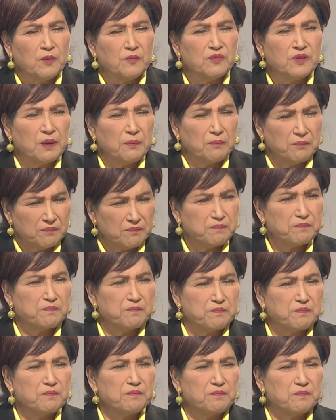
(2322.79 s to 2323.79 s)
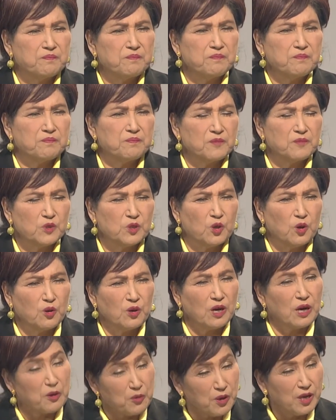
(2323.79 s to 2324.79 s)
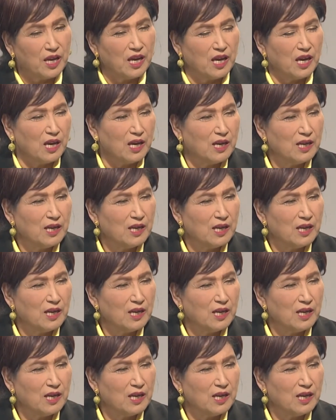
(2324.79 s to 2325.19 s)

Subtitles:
some what do you call career